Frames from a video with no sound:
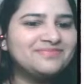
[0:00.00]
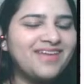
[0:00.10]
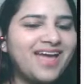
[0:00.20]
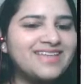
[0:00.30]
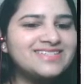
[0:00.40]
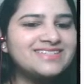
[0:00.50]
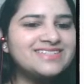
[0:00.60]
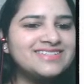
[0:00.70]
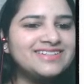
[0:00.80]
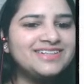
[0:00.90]
As a
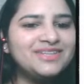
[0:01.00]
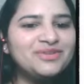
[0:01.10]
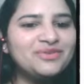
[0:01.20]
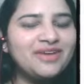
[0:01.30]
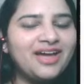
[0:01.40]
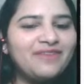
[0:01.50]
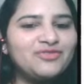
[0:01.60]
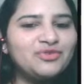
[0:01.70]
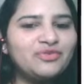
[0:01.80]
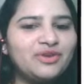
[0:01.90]
result, do not have
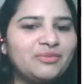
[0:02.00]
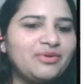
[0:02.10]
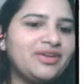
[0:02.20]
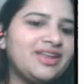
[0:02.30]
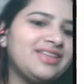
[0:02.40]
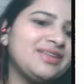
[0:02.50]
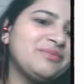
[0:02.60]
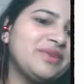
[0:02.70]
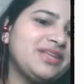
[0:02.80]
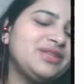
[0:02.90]
to worry about getting their
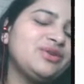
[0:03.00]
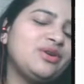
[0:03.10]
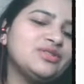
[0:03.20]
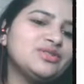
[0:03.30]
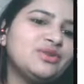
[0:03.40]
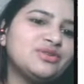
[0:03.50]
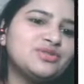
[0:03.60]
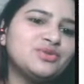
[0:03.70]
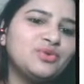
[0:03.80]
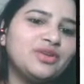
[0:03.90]
money lost or
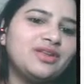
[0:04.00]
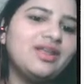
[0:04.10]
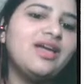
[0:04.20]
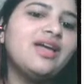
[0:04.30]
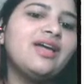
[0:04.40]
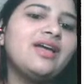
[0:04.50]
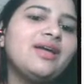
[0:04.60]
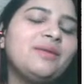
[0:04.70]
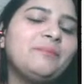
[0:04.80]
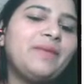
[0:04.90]
stolen.
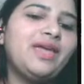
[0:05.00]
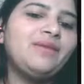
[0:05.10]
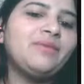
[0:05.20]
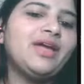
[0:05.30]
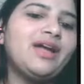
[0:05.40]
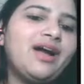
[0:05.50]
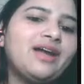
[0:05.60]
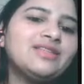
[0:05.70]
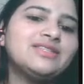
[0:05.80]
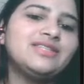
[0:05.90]
Paying by
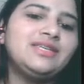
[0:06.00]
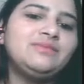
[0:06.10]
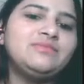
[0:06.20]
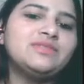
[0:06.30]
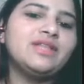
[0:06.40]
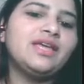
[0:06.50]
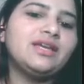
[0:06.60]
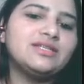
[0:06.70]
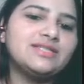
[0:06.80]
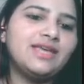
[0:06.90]
card seems
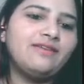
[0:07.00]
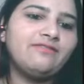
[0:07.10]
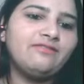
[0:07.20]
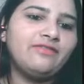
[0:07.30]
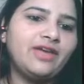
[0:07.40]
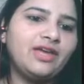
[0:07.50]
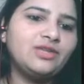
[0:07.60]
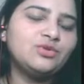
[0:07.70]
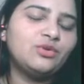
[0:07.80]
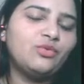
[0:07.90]
like a safe
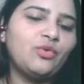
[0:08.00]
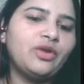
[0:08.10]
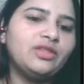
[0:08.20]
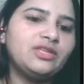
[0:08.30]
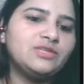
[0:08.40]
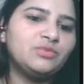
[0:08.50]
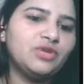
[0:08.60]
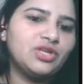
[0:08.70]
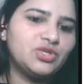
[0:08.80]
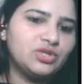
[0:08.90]
way to avoid these
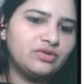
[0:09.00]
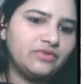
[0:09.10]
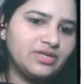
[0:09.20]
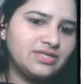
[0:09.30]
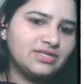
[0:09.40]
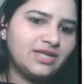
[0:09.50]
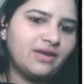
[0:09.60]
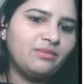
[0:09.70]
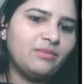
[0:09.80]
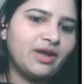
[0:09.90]
potential risks,
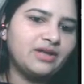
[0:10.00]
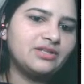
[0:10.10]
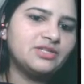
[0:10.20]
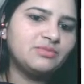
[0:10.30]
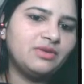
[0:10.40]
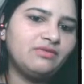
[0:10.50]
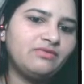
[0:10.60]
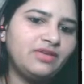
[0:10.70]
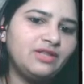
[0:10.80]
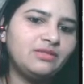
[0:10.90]
and buyers may
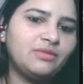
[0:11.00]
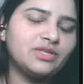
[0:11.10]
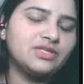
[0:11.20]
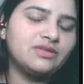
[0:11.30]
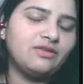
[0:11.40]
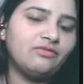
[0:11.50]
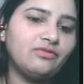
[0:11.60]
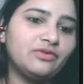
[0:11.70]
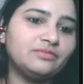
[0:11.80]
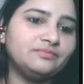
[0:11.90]
feel much
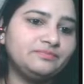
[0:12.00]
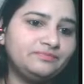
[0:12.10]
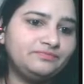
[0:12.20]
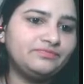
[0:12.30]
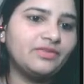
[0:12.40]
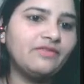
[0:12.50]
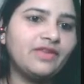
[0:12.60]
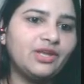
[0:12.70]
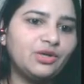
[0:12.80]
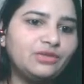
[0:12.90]
safer.
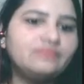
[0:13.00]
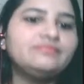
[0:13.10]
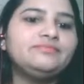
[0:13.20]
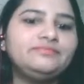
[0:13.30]
Very good.